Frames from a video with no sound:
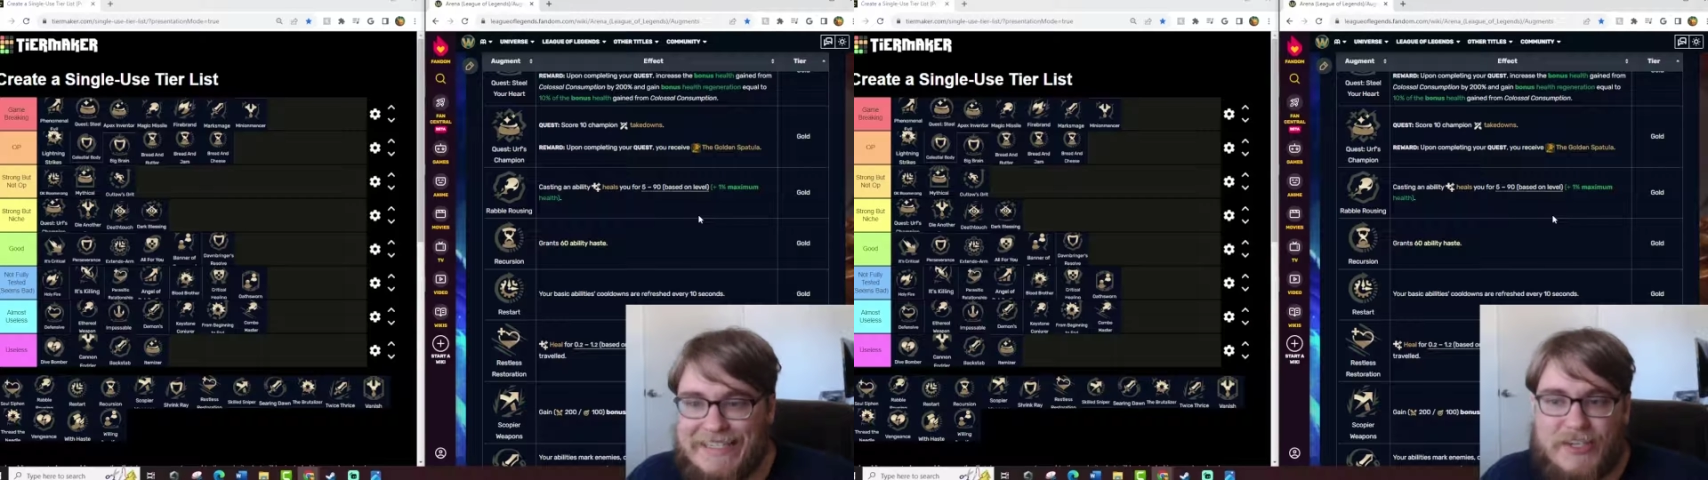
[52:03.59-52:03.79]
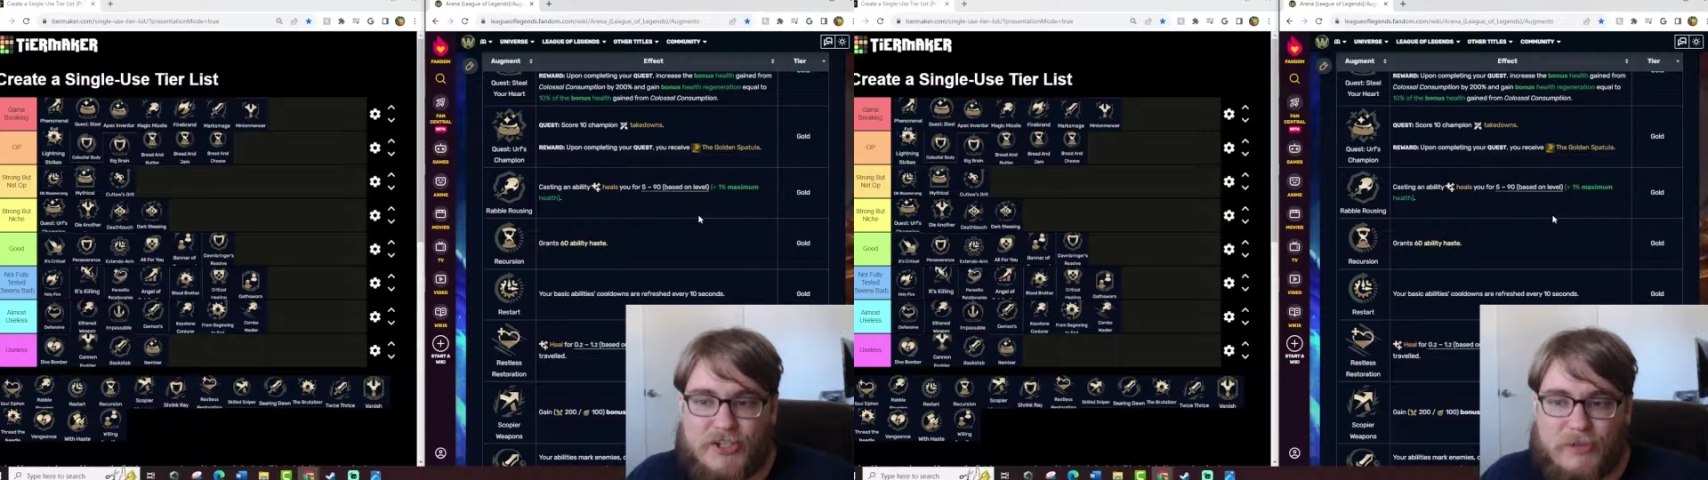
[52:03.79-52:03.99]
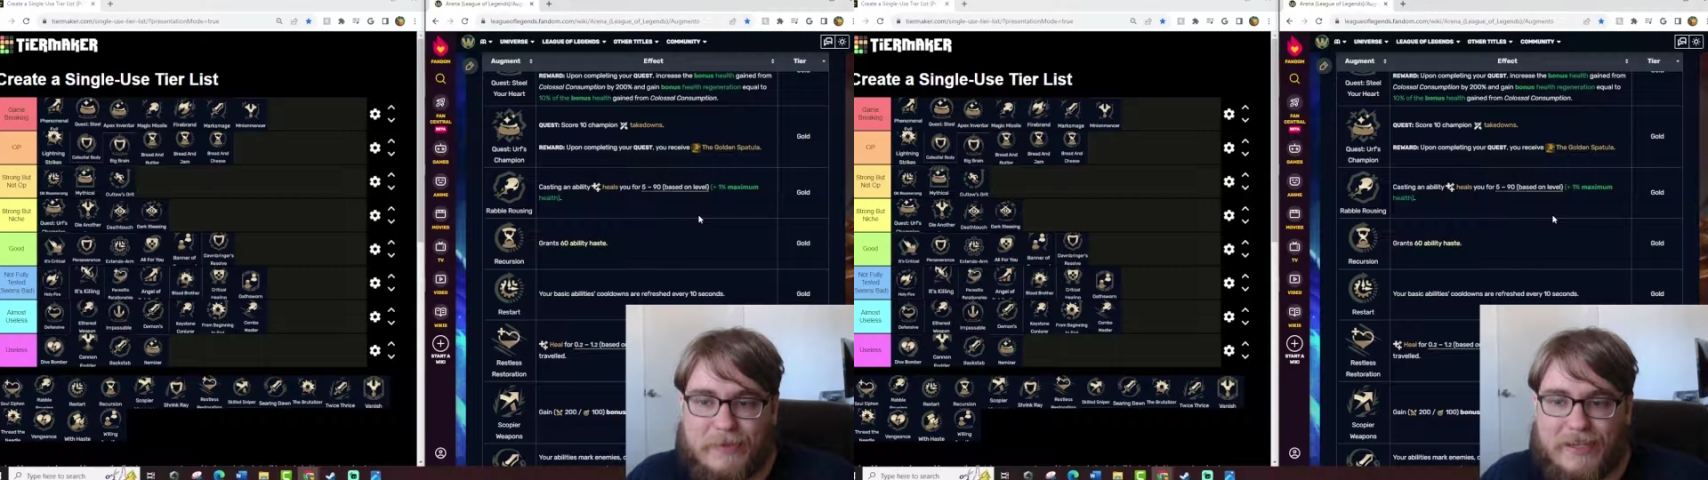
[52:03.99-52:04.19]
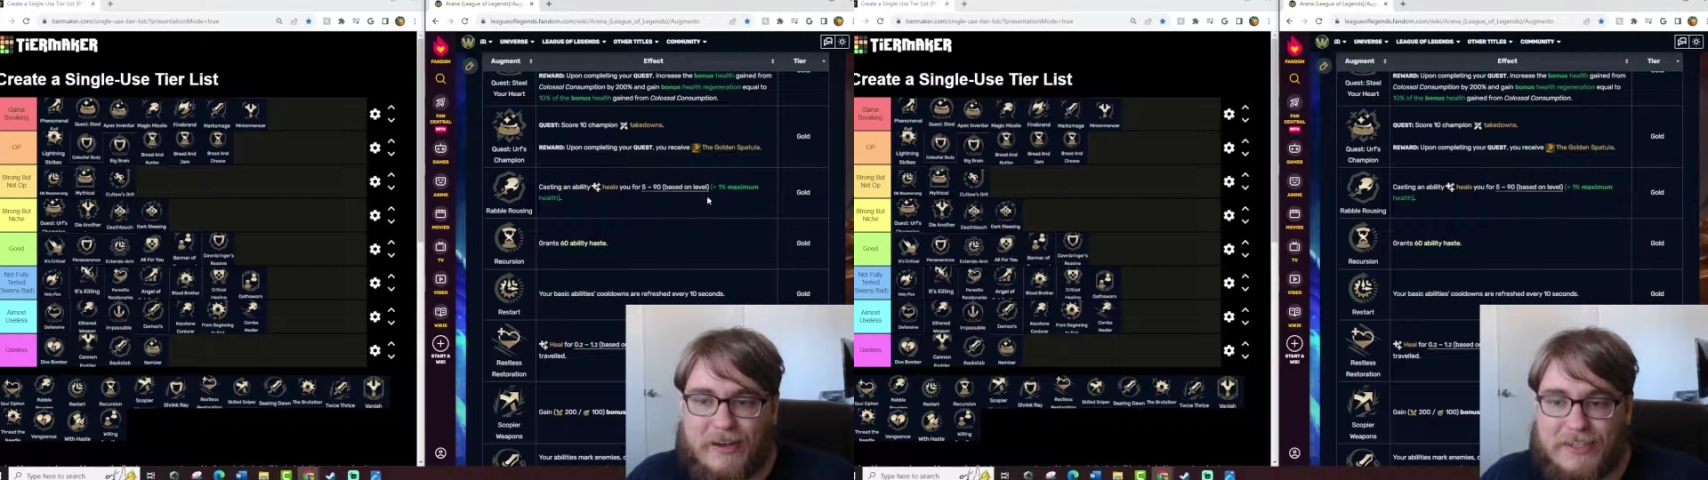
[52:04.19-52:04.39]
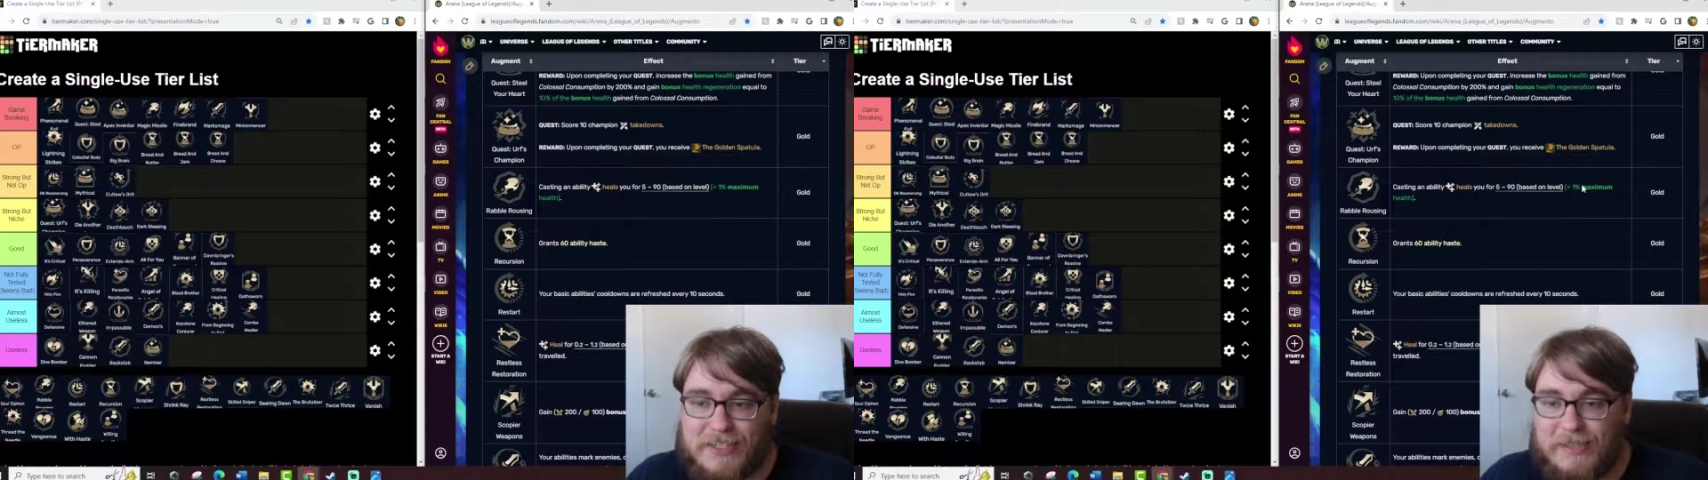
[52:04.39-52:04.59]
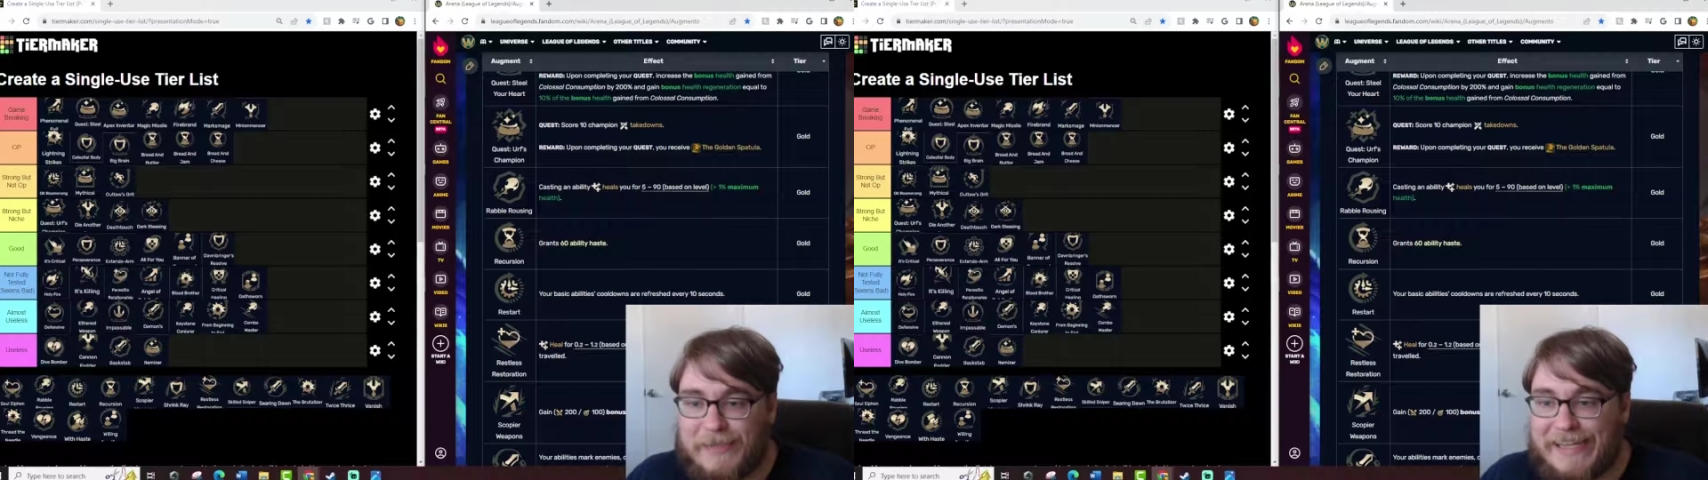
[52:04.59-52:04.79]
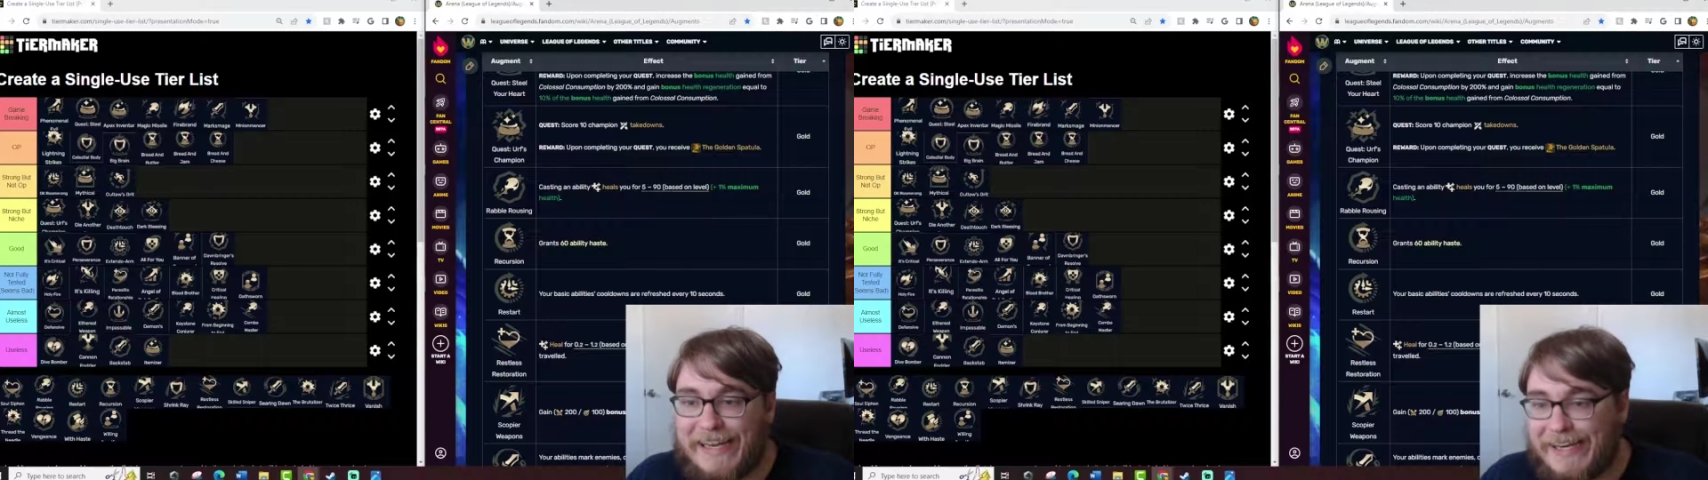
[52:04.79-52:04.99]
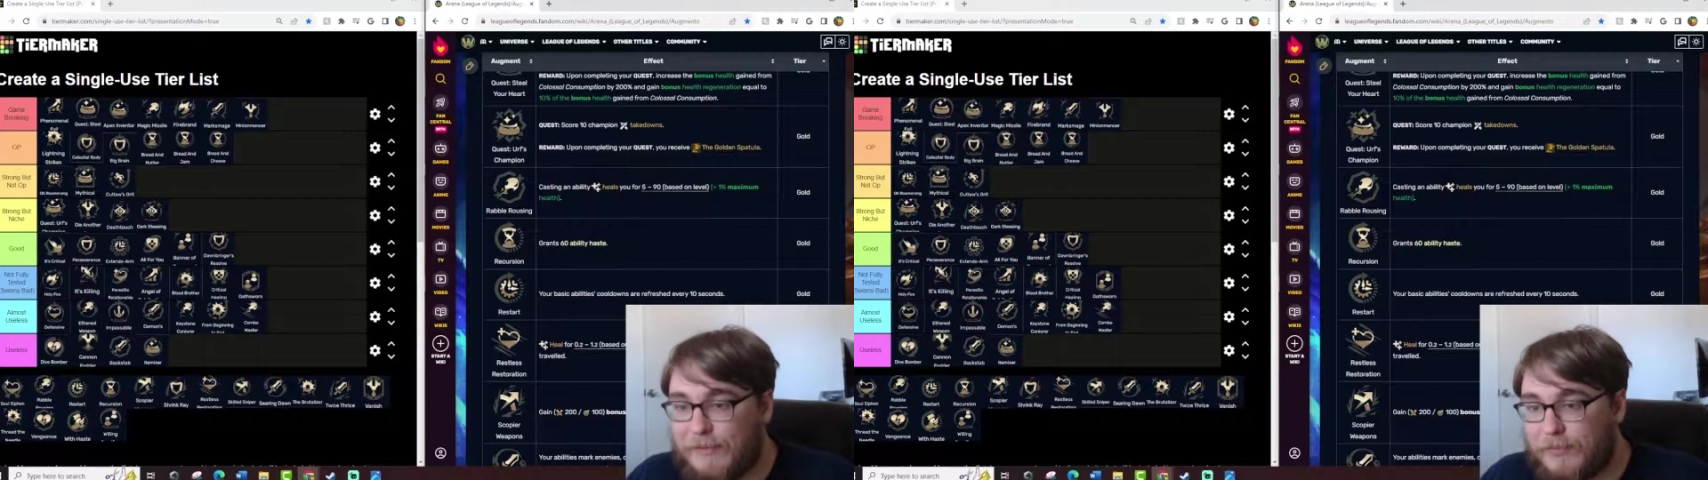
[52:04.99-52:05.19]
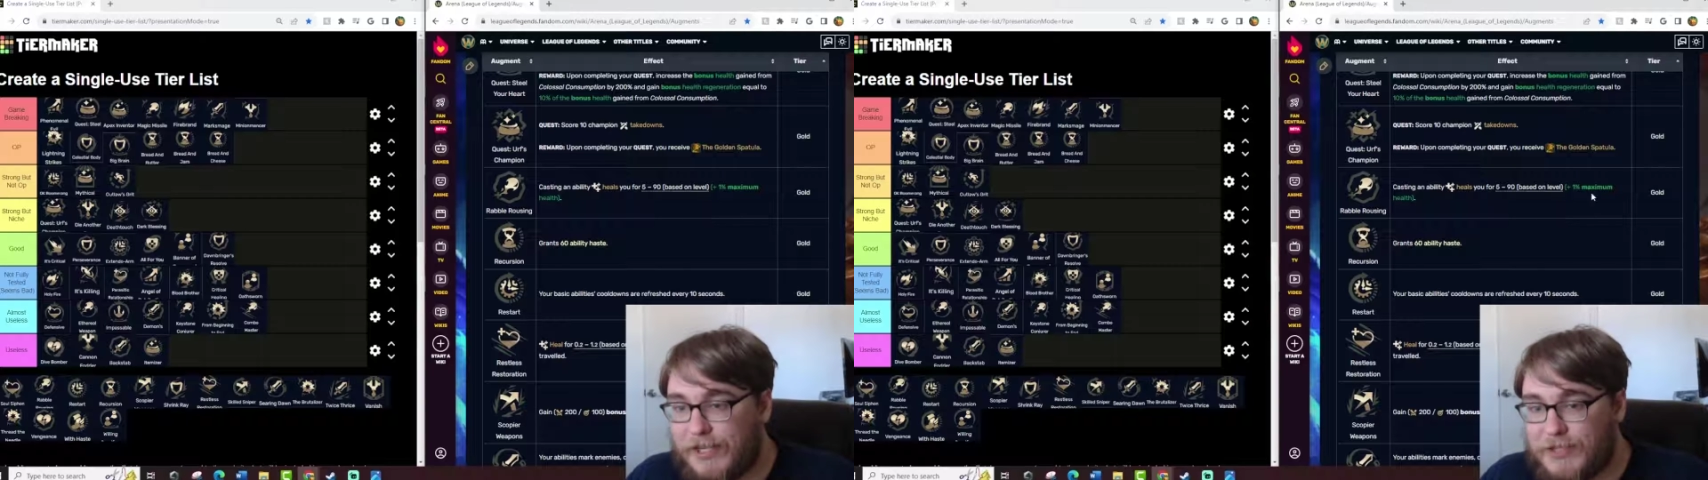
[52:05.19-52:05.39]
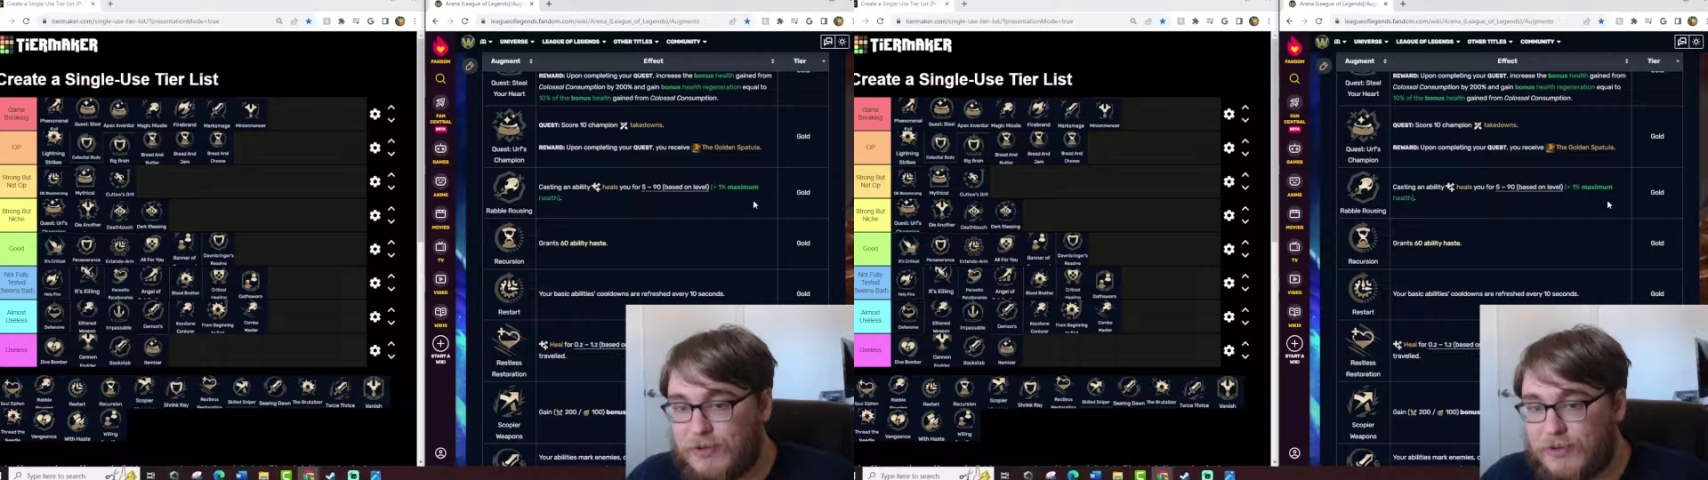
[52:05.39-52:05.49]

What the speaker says: then she'll be constantly gaining plus